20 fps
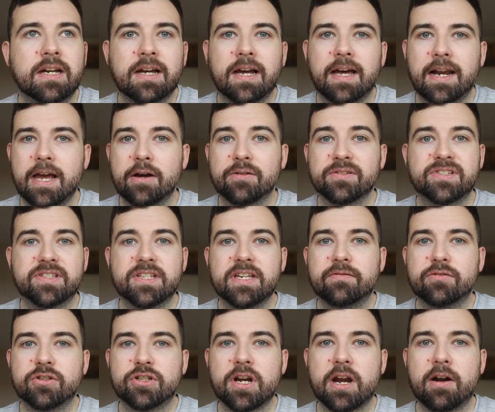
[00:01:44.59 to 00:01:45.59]
allowing
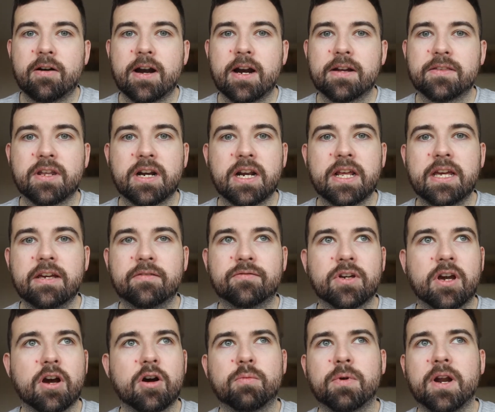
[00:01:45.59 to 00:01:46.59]
Steven Gerrard to leave to
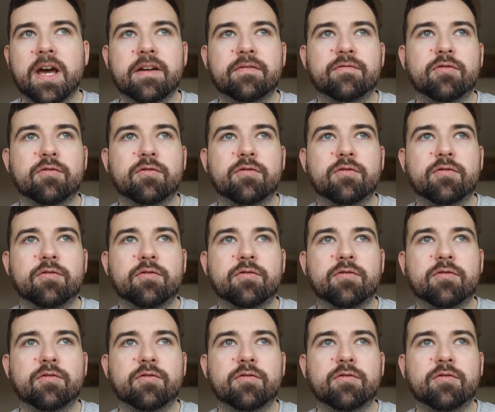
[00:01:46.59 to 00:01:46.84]
go play